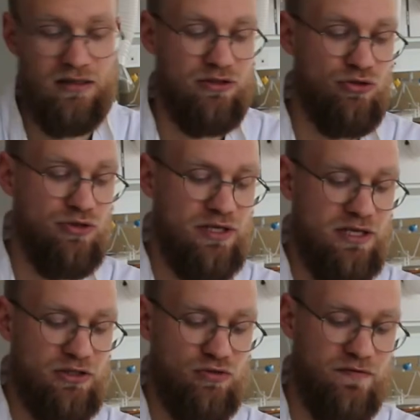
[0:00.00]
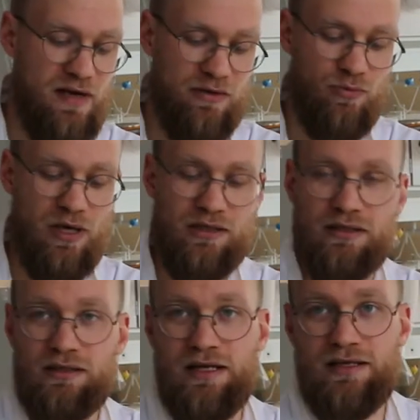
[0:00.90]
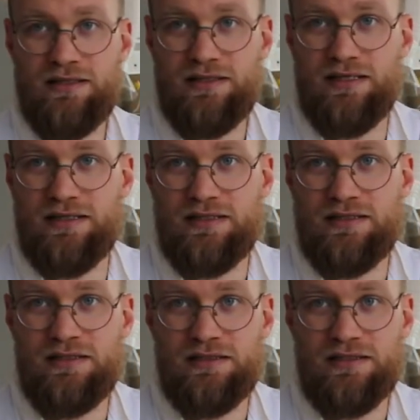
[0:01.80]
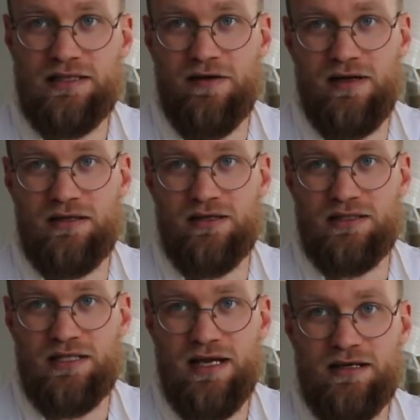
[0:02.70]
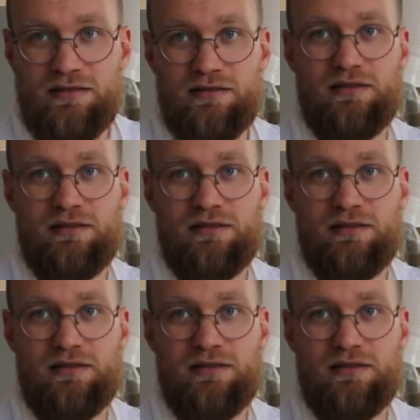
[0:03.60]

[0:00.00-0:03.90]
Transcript: You need to find one that is in a sealed sterile container